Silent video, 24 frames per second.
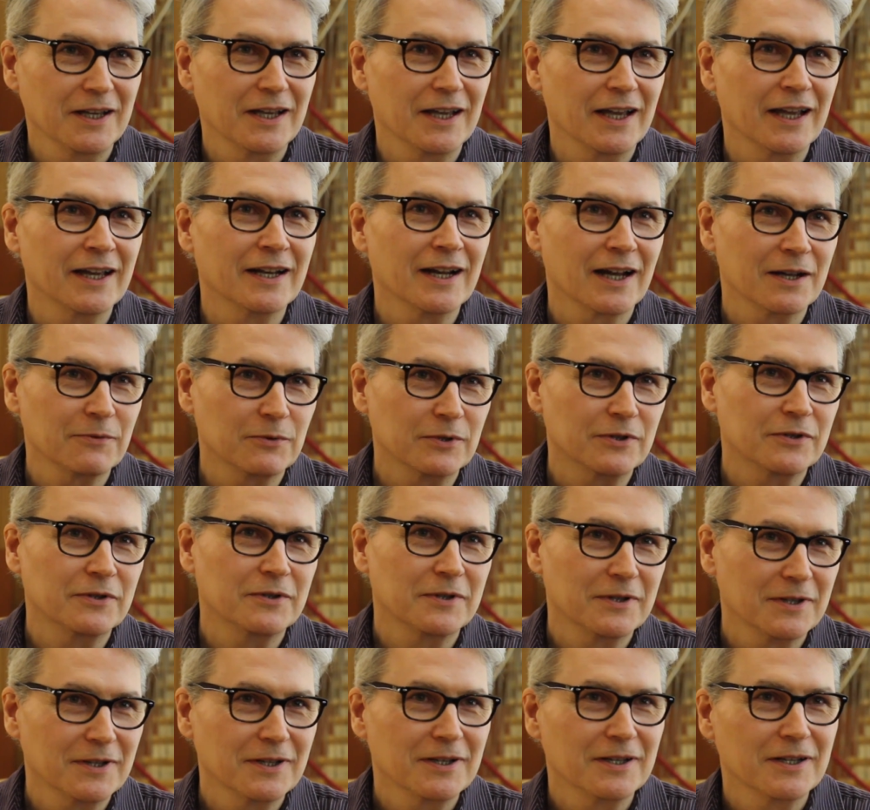And I would
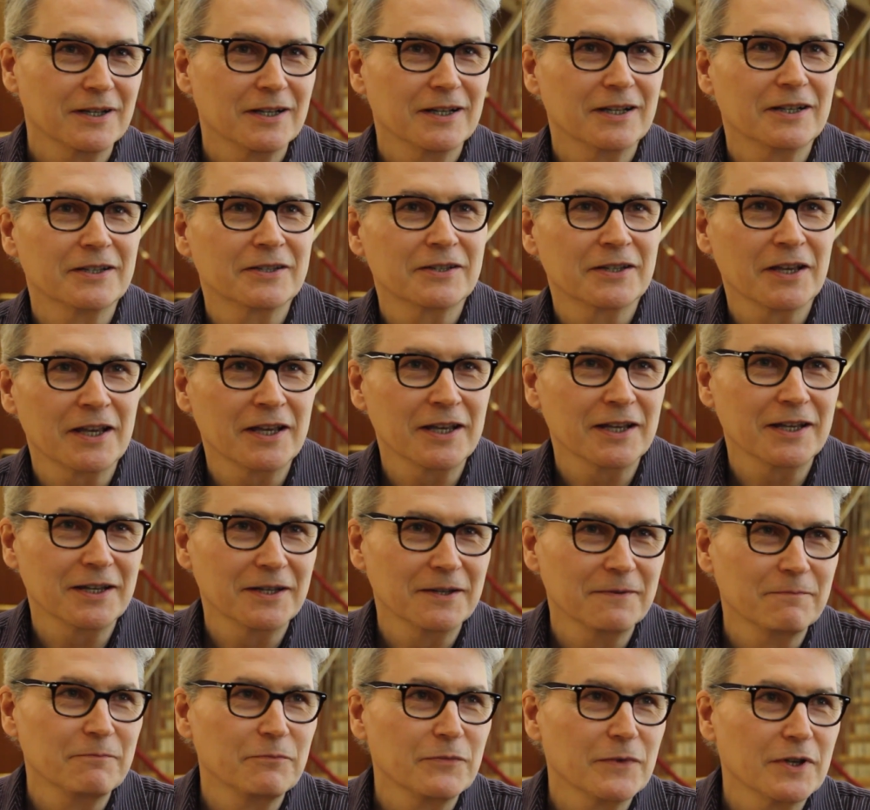say,
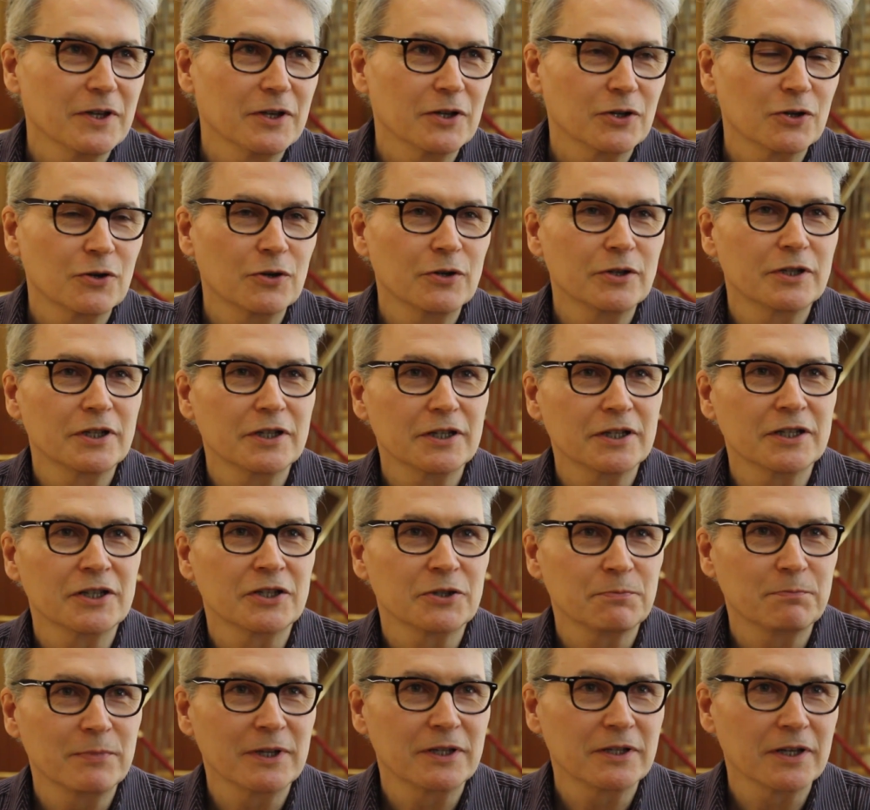könnte
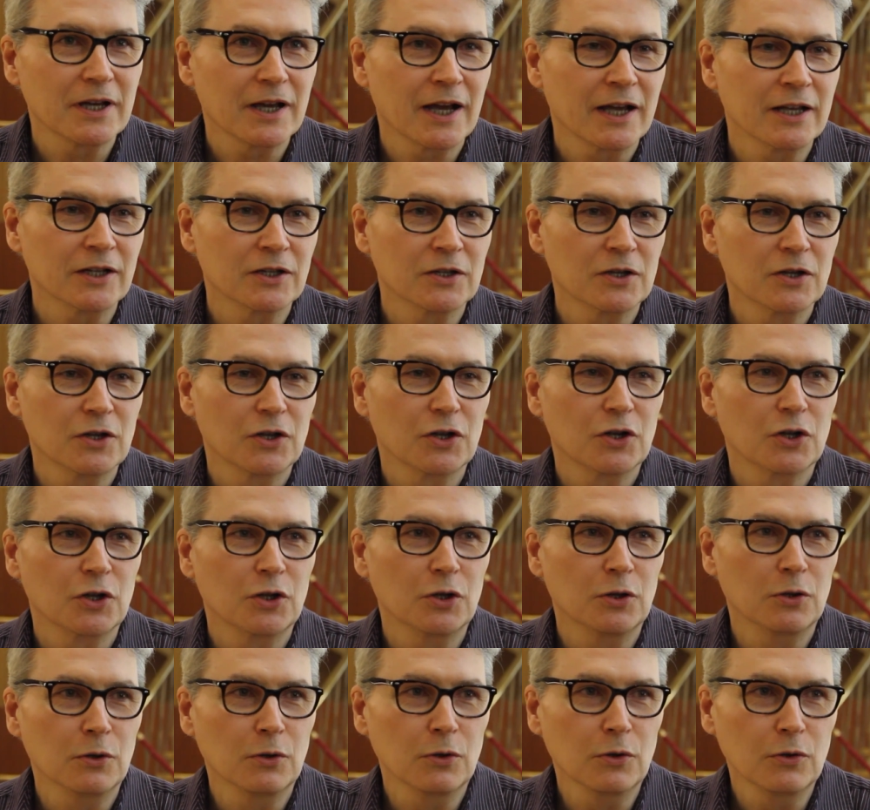ich bitte ein
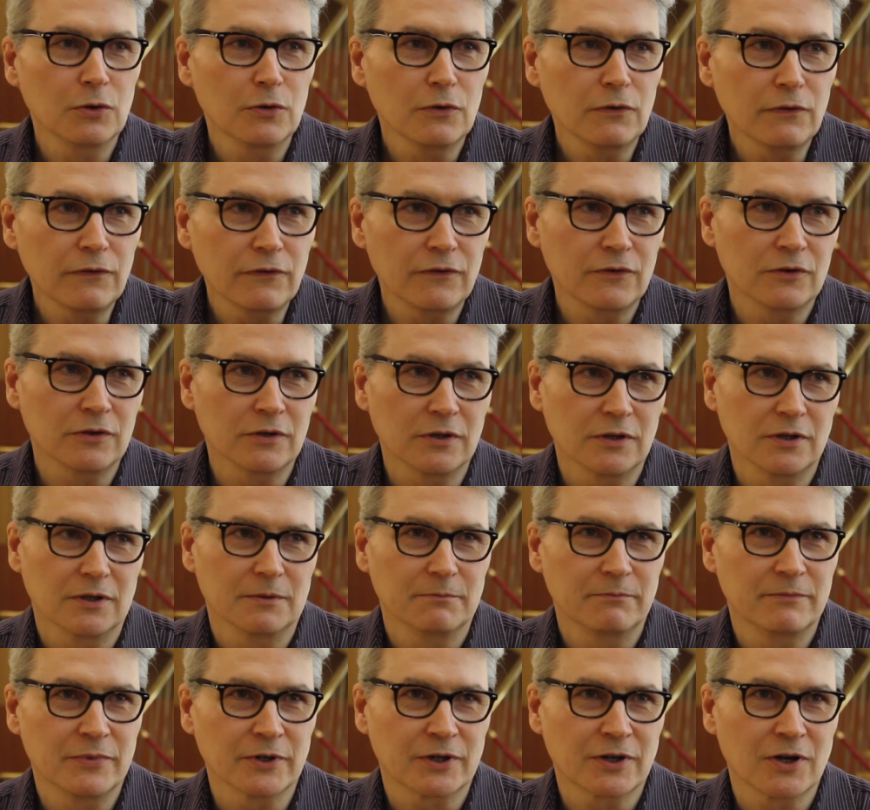Löffel
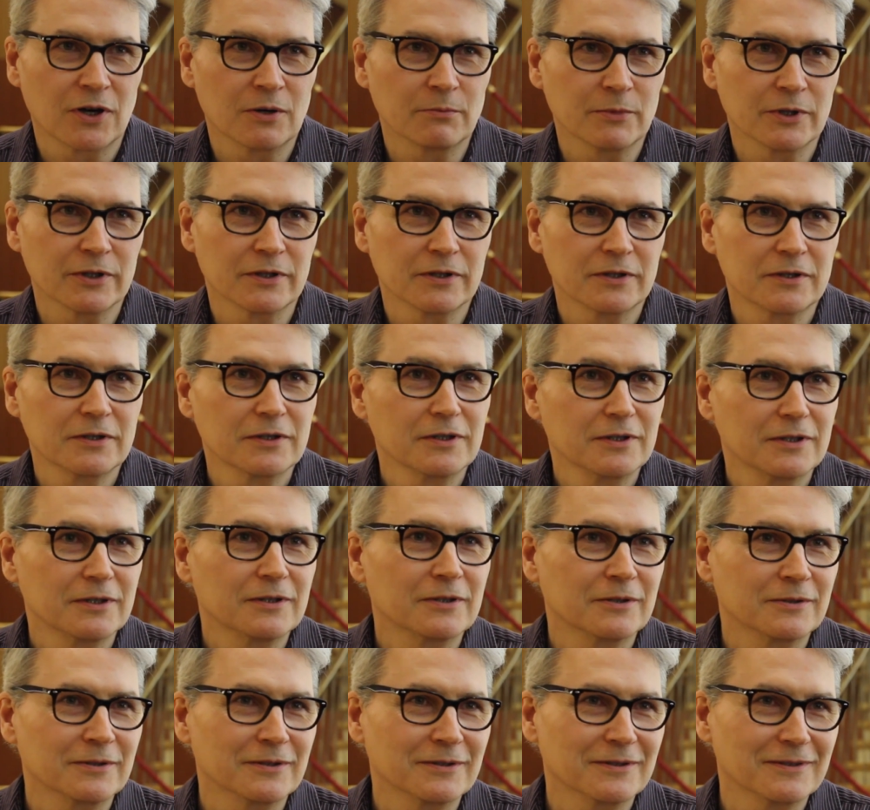bekommen?
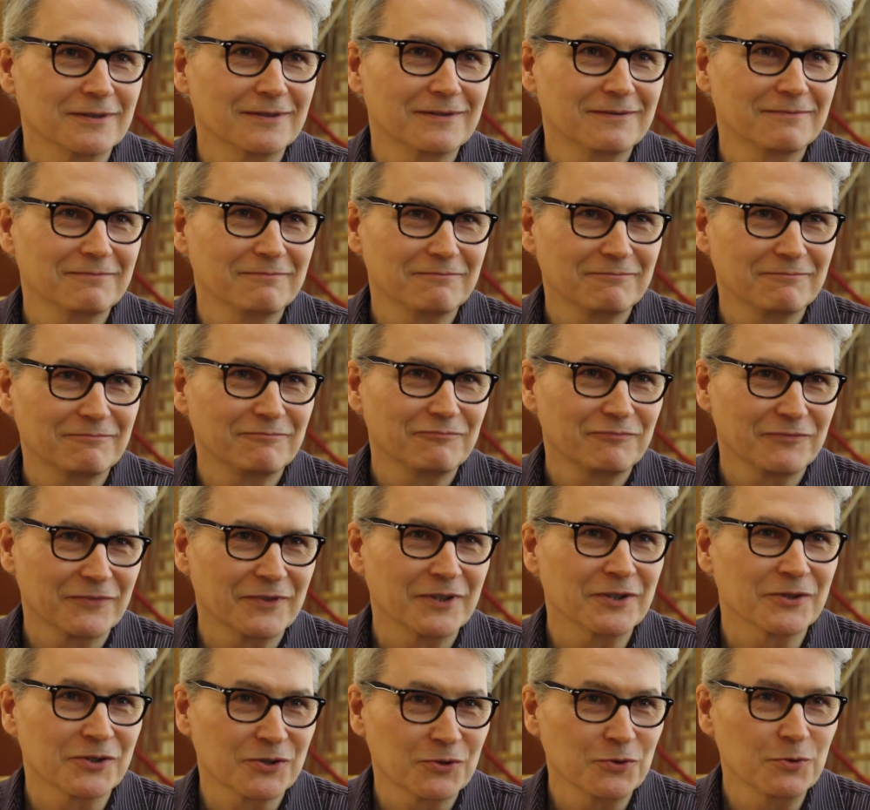And
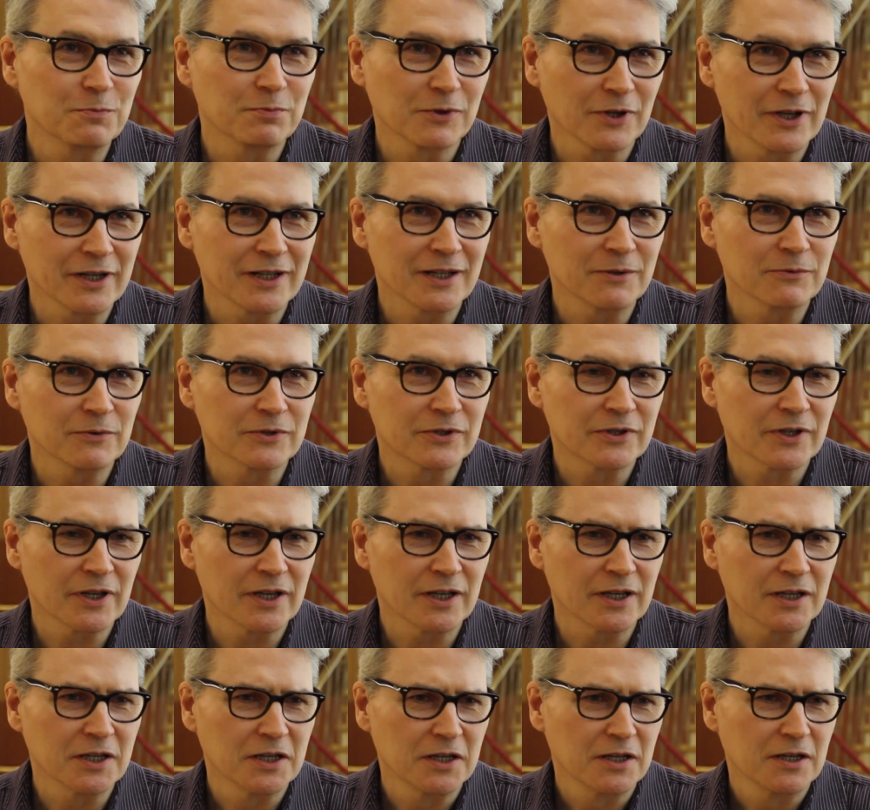the soup lady would
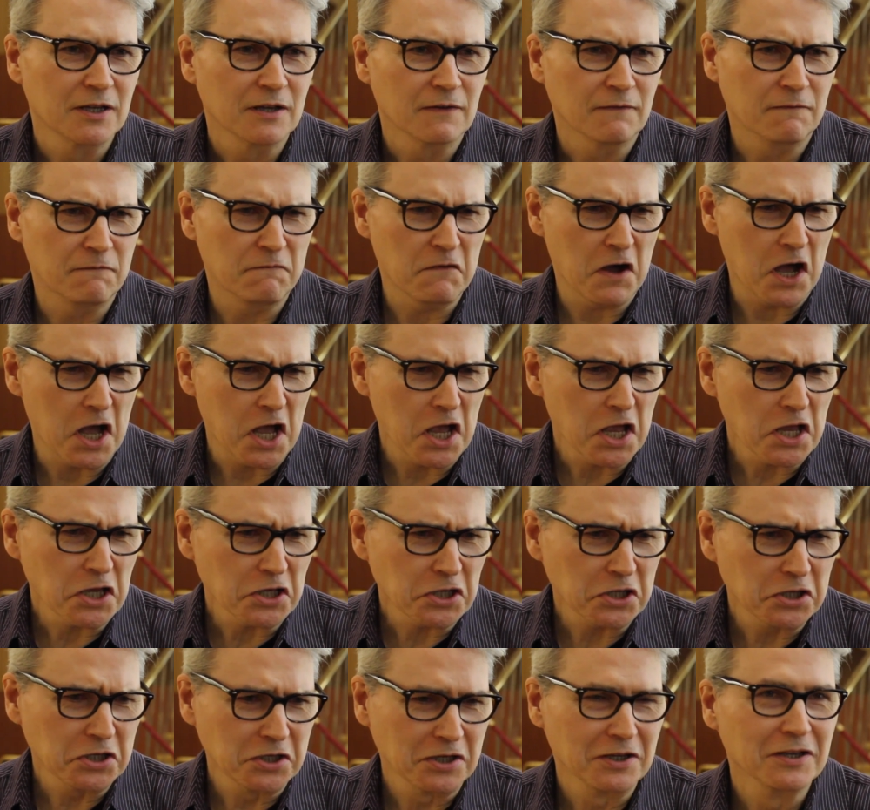say,
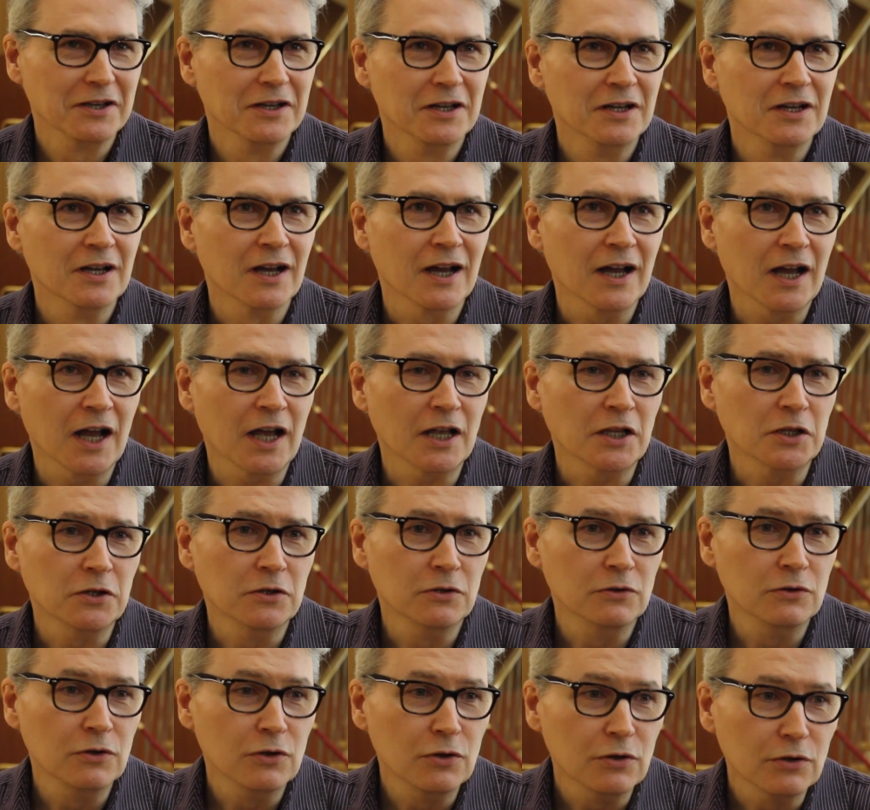was?
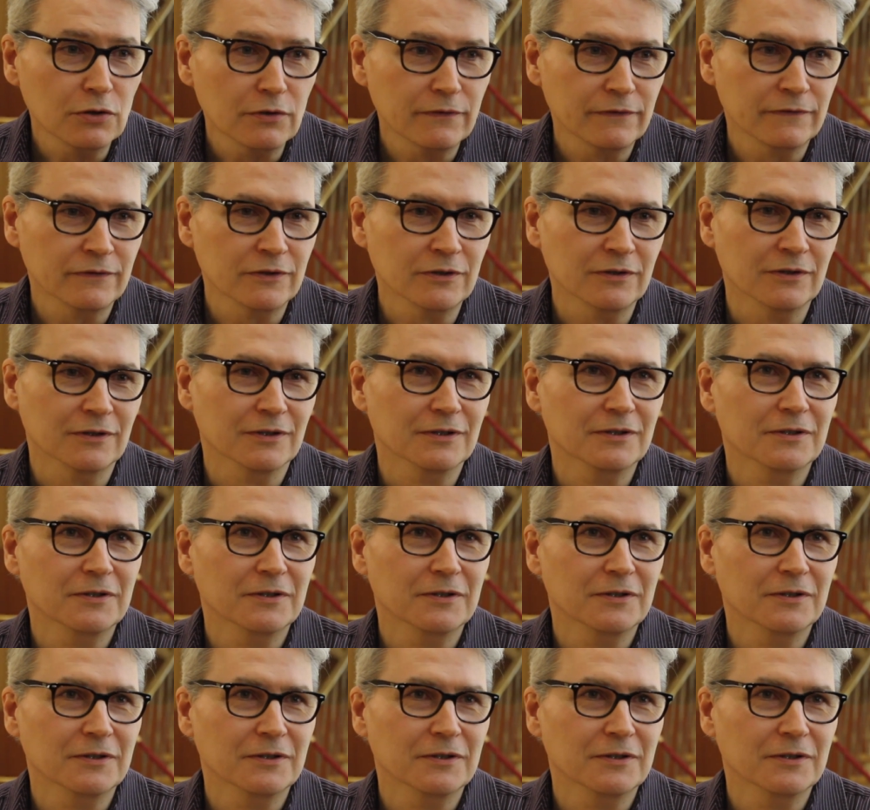Ein Löffel?